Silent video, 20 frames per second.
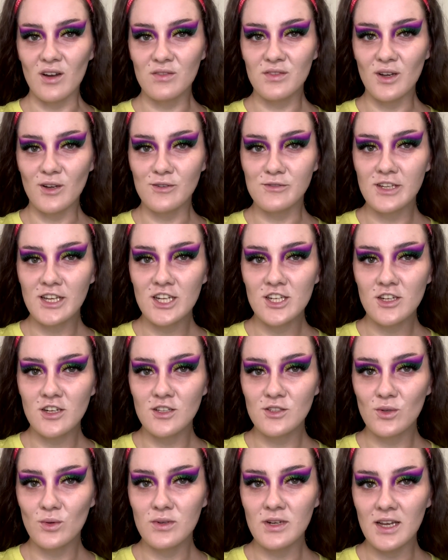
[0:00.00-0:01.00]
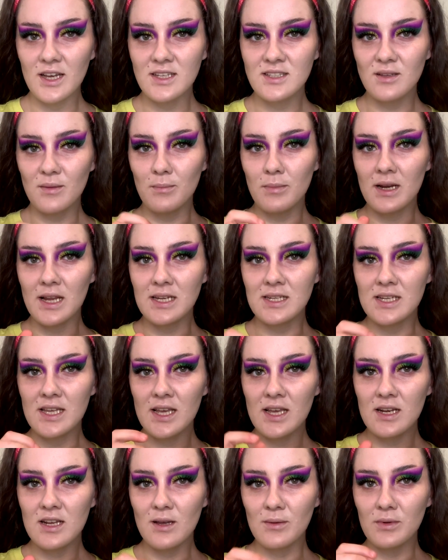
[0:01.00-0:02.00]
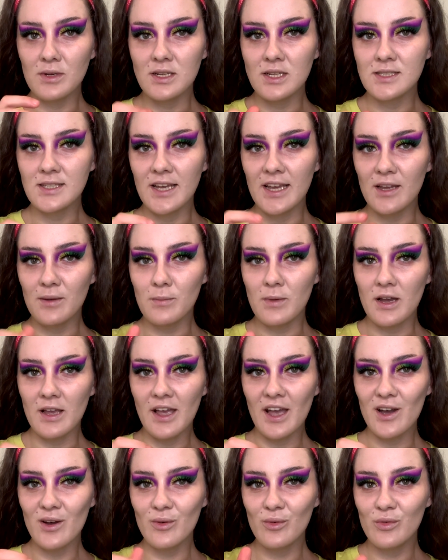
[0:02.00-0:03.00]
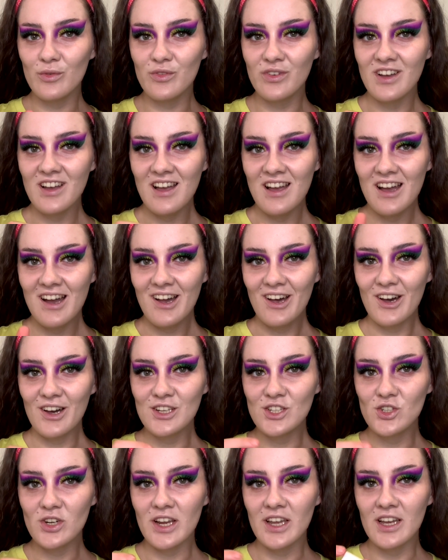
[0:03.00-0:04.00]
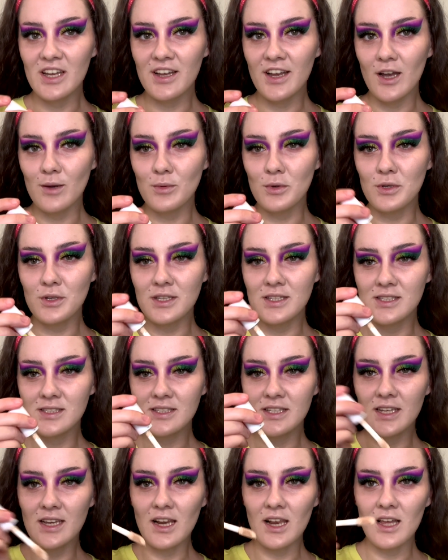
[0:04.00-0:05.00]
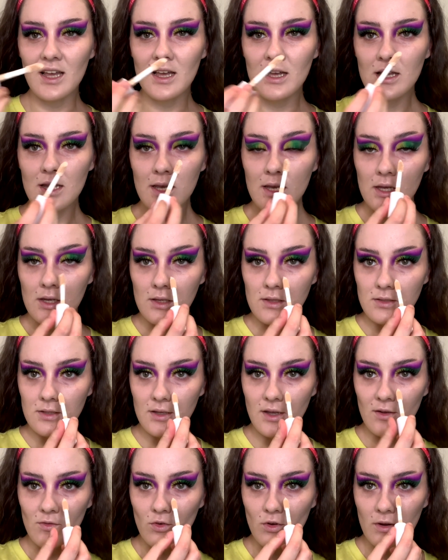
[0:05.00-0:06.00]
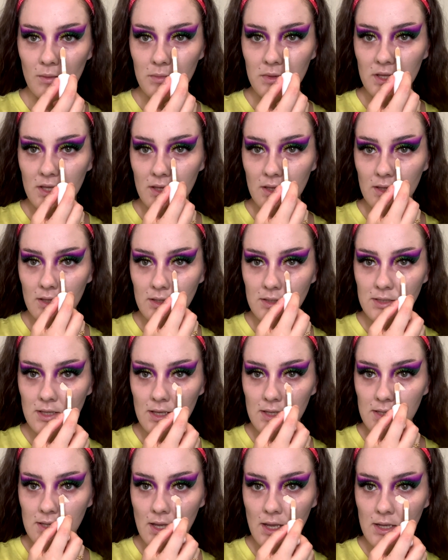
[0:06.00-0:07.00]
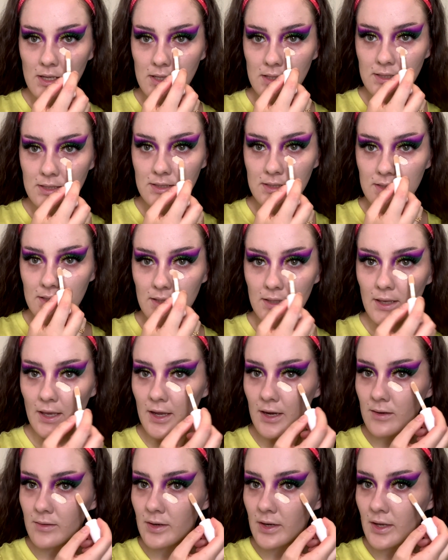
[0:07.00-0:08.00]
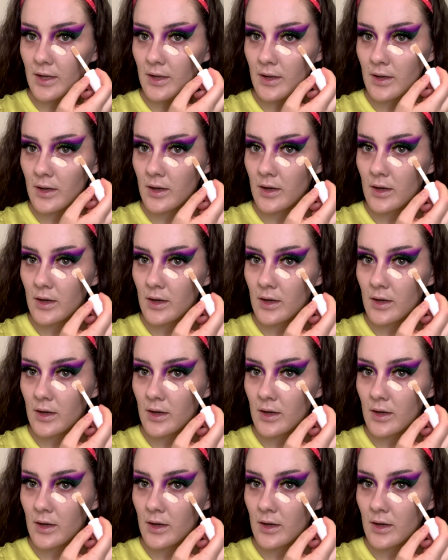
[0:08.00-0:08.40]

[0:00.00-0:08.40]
foundation is all nice and blended. I'm going to take my e.l.f. Hydrating Camo Concealer to cover up these scary